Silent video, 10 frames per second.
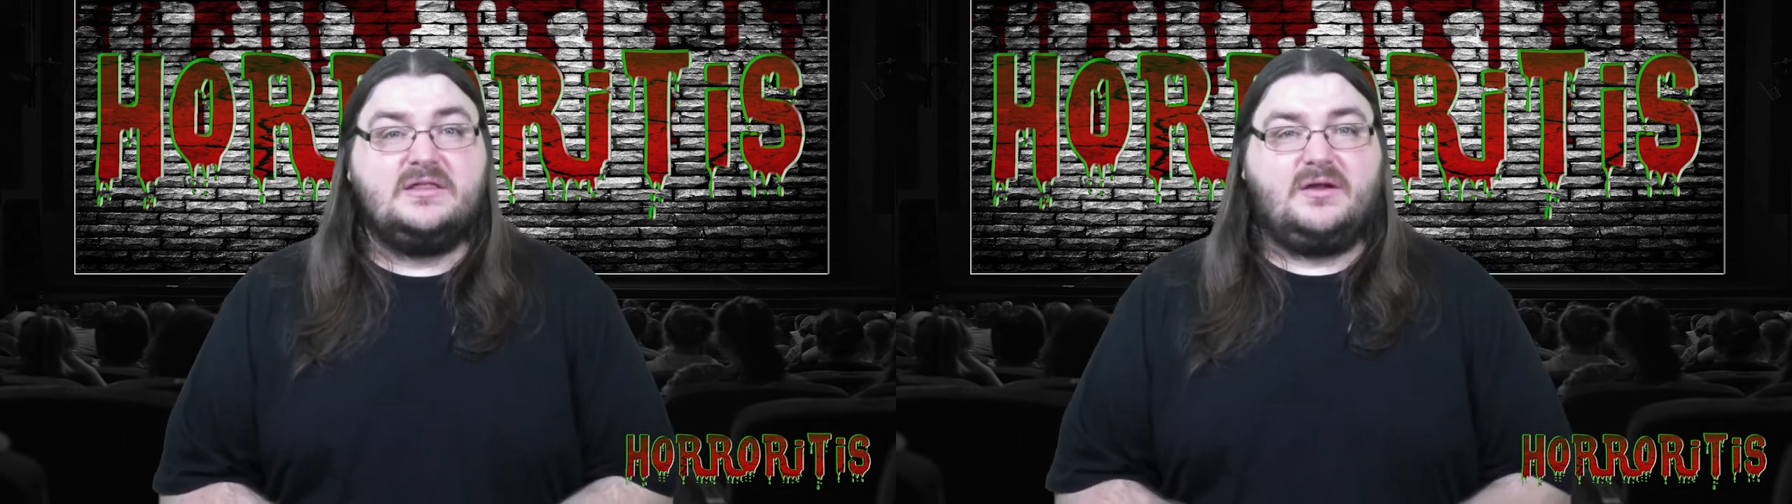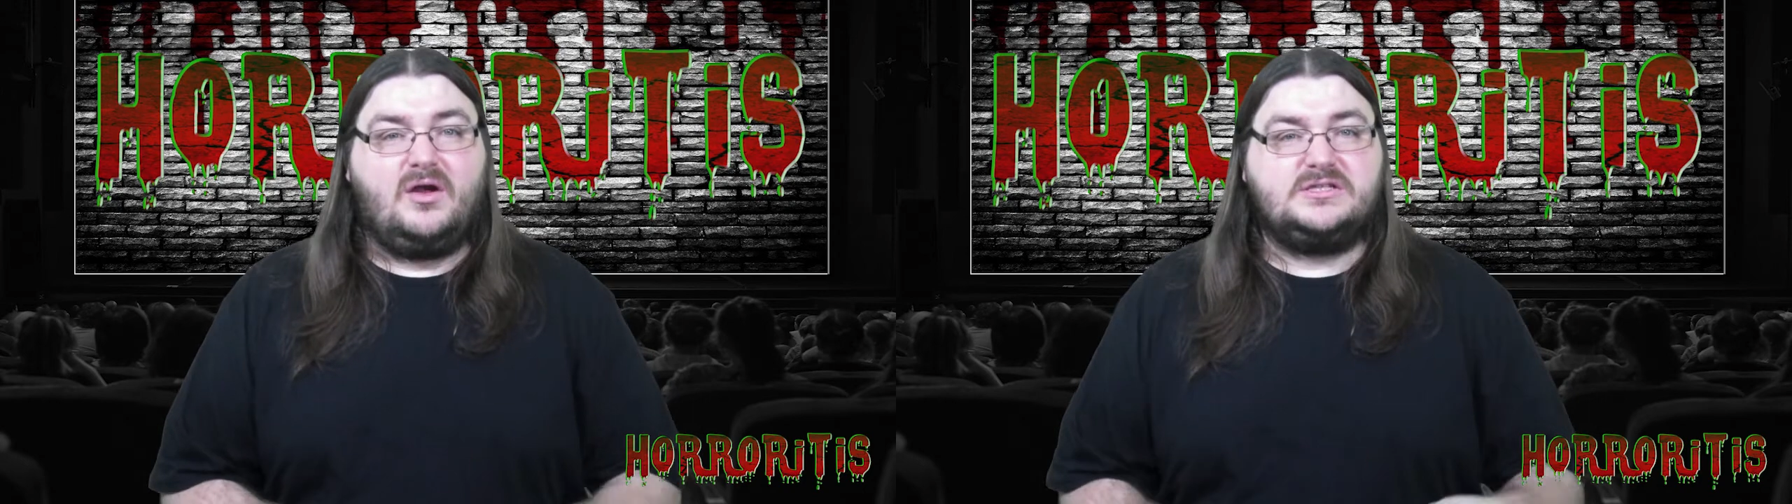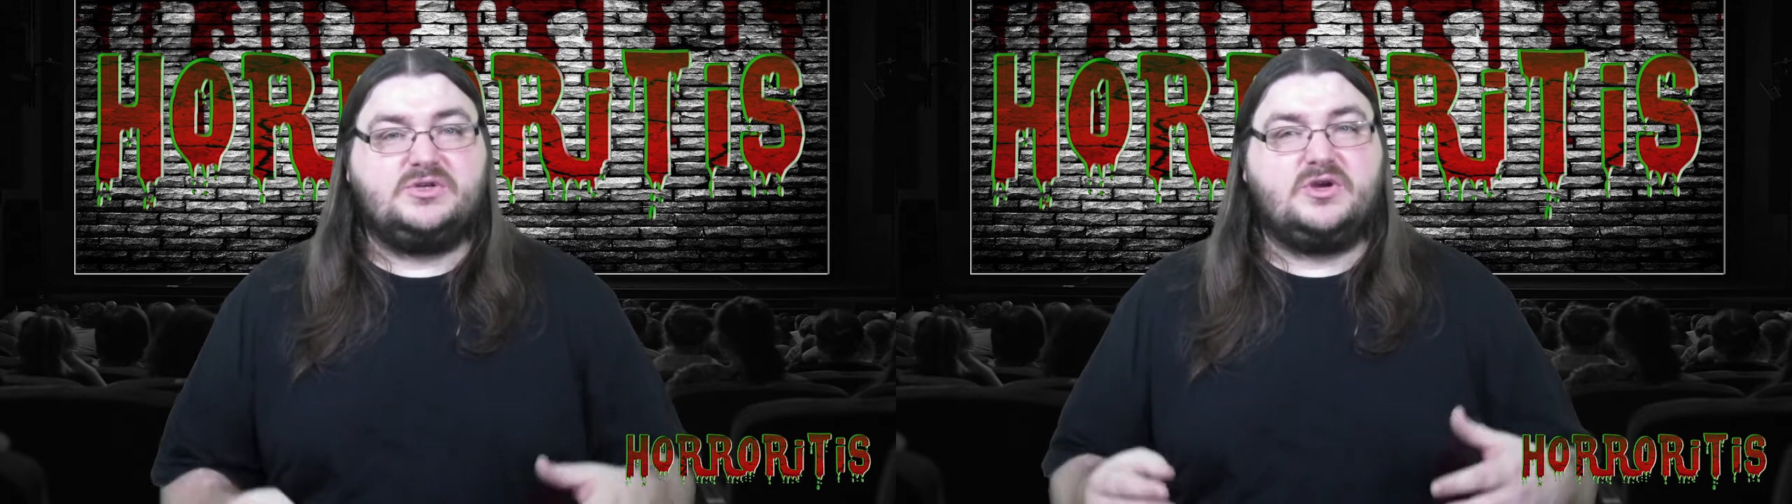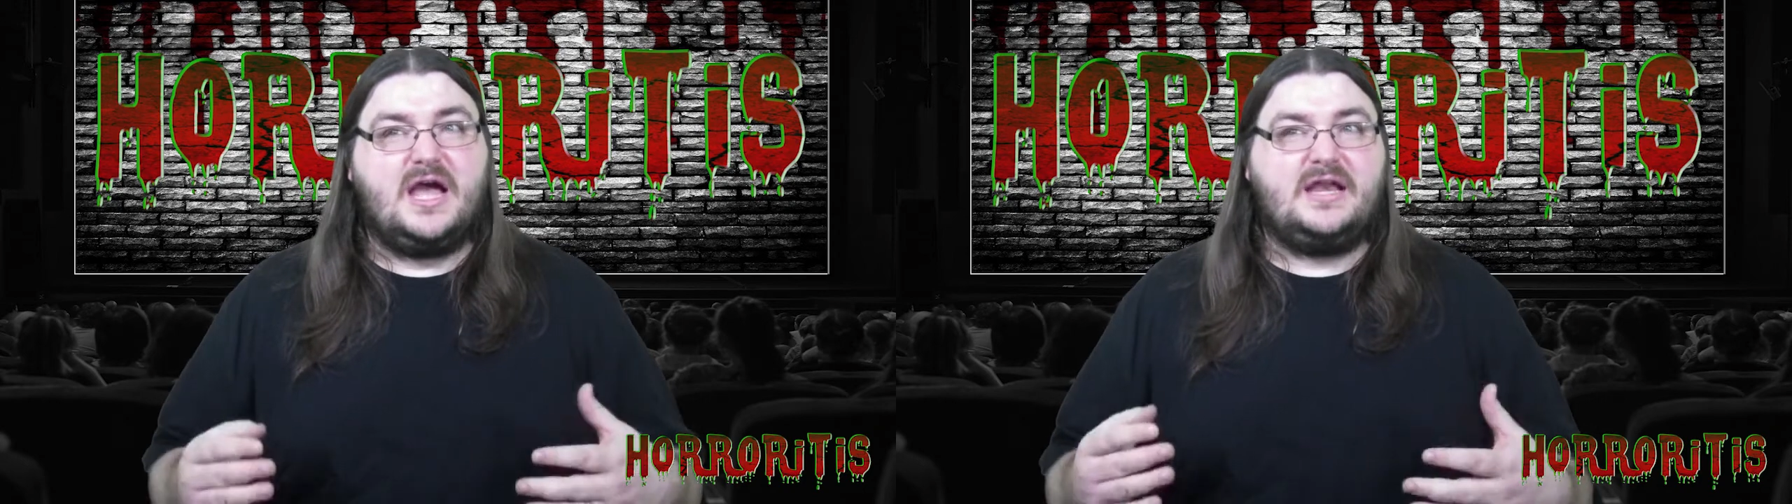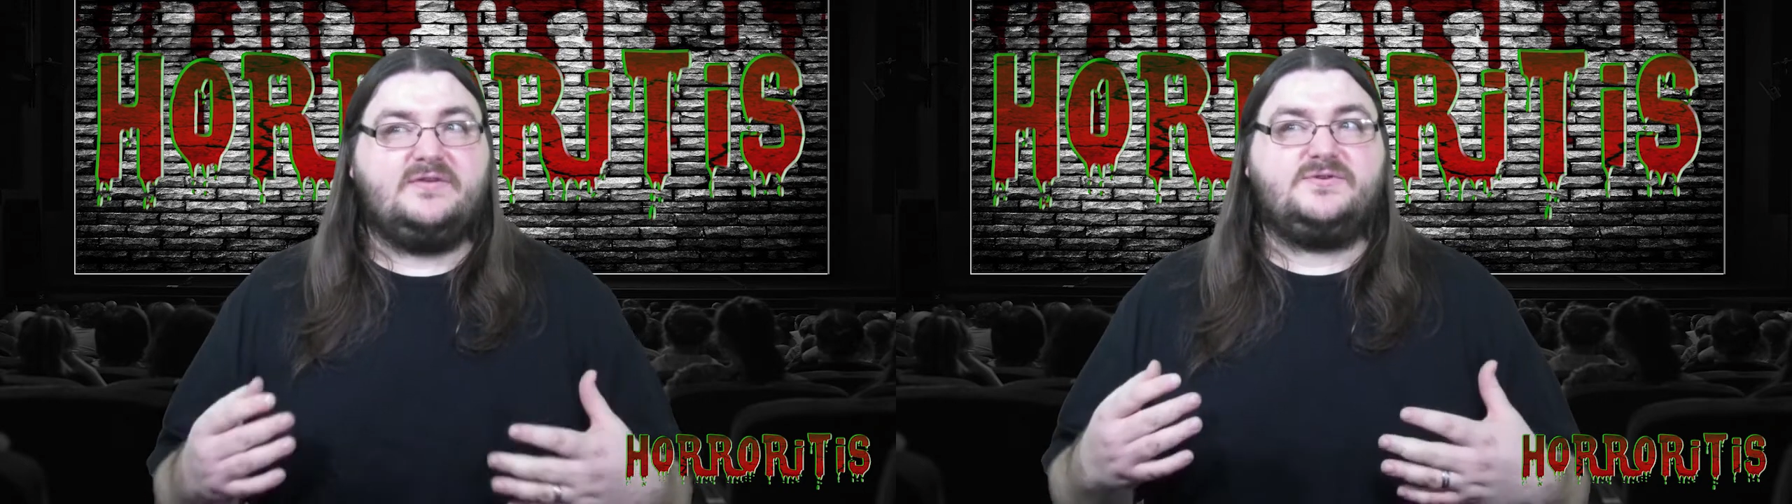they're also
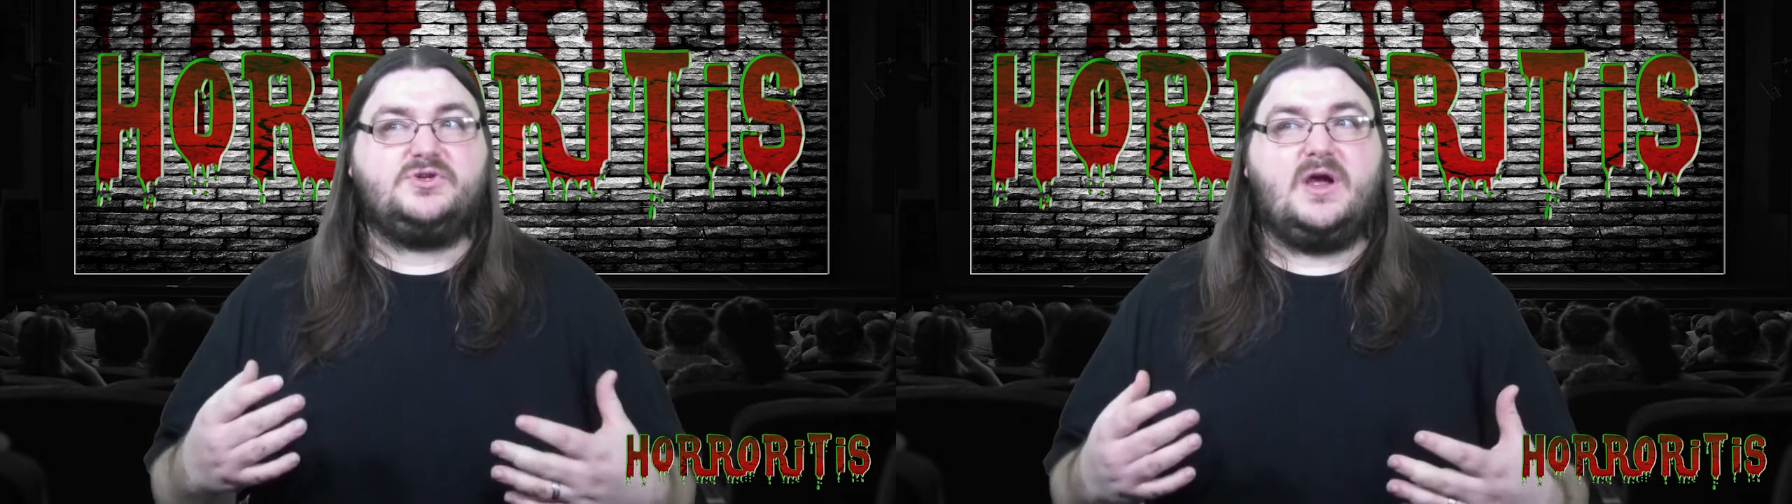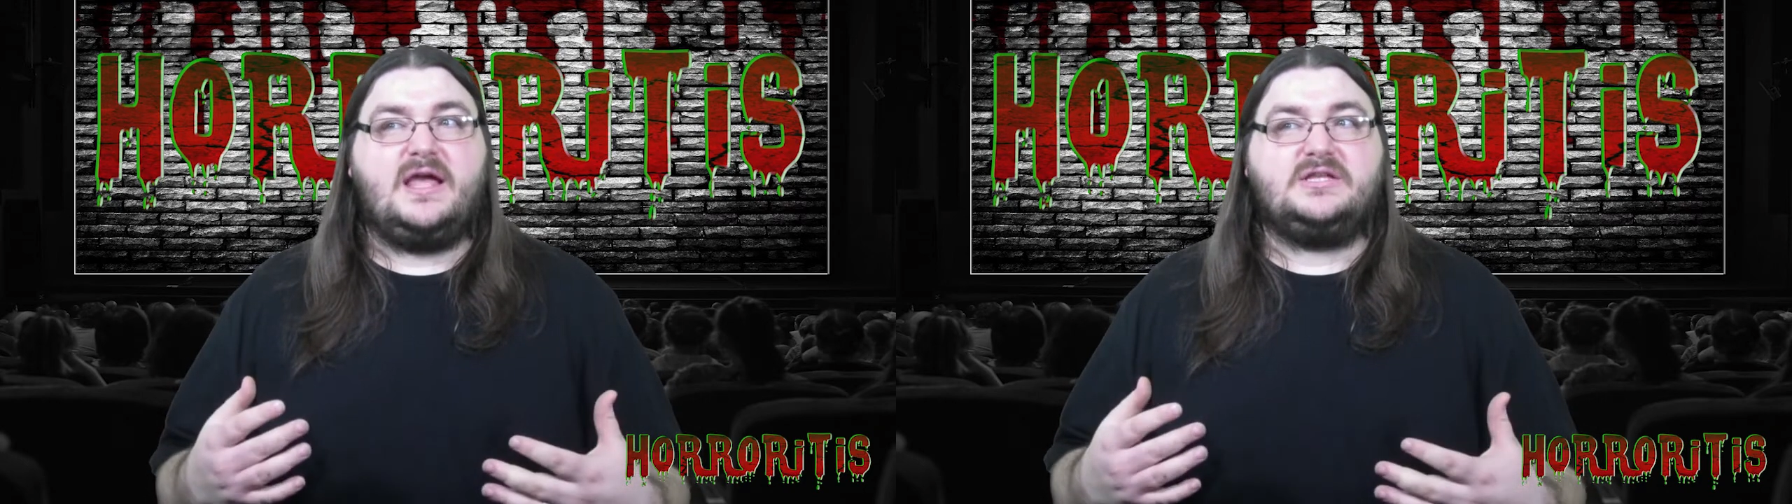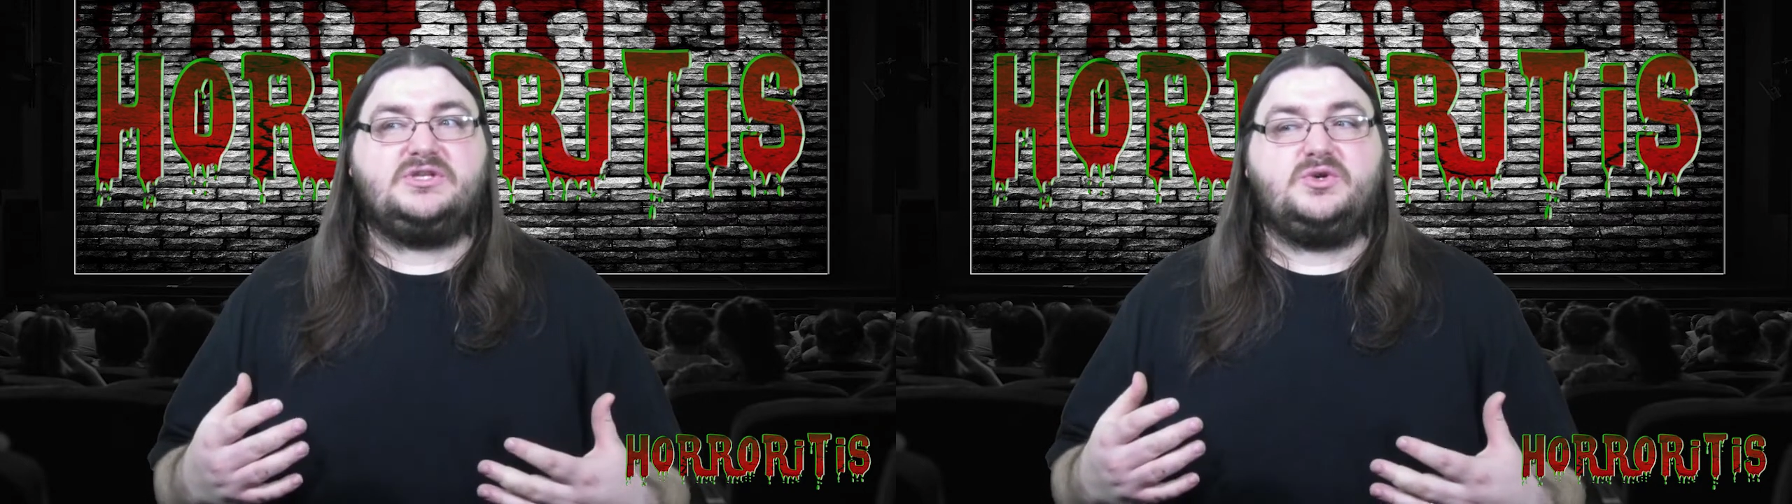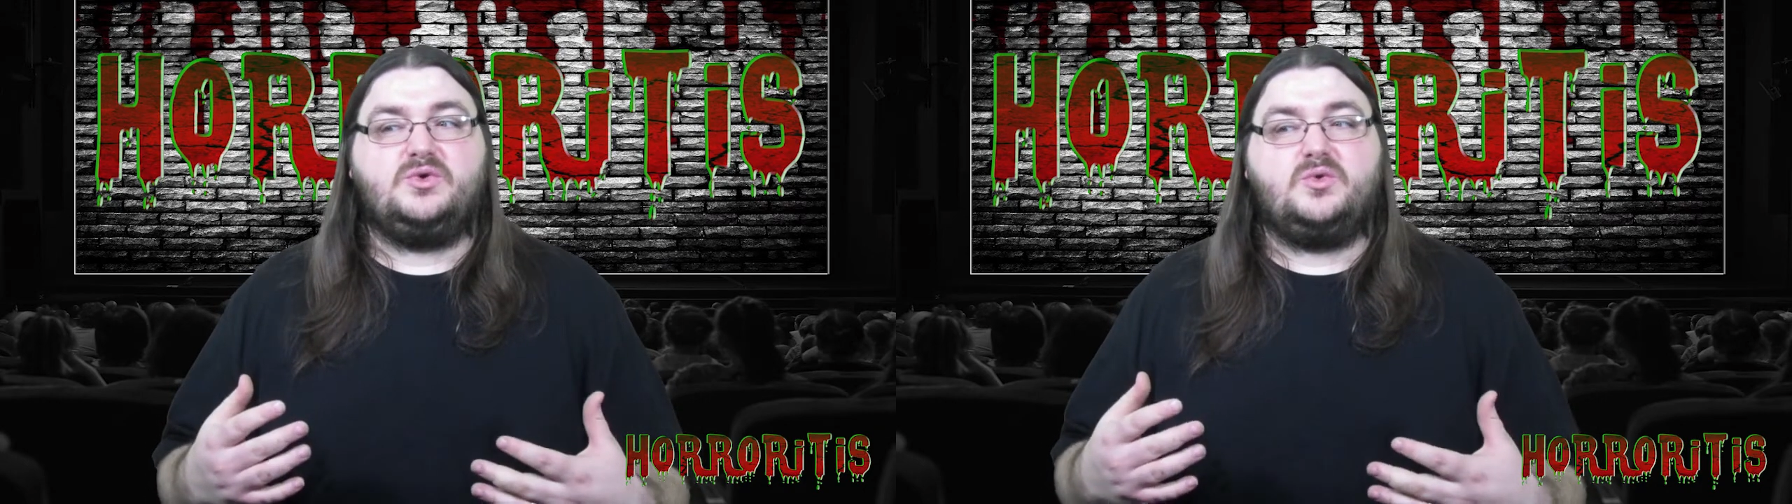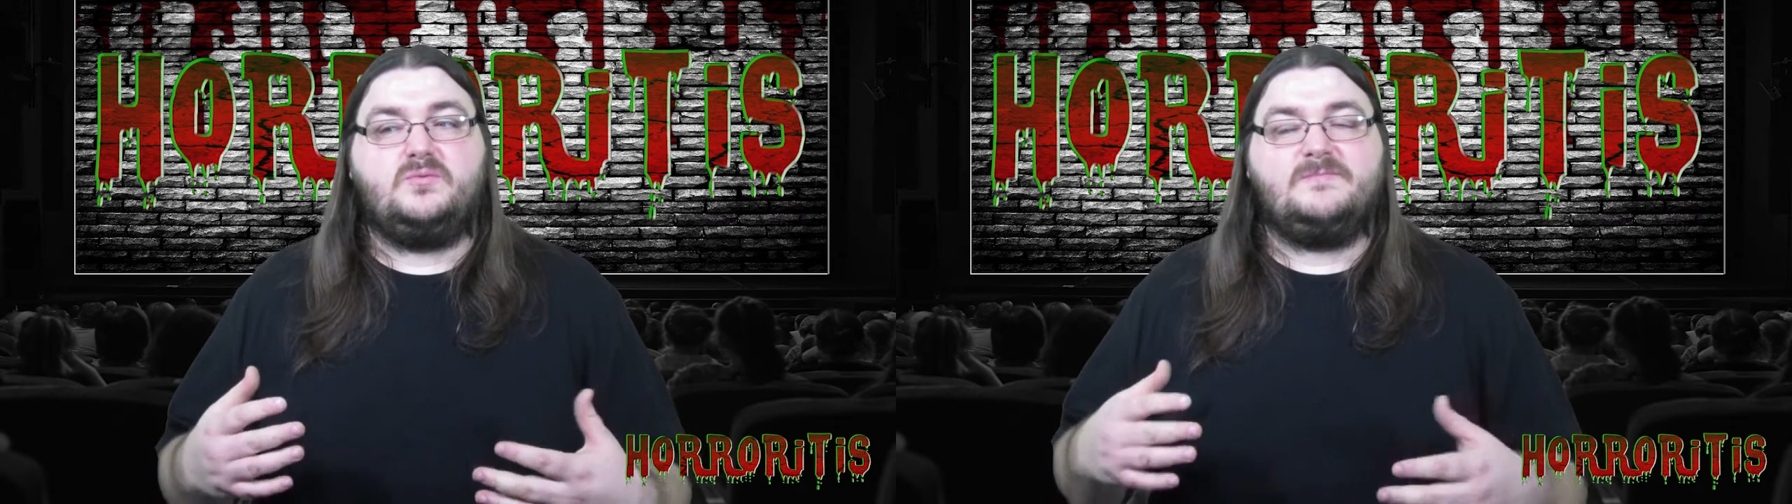kind of trying to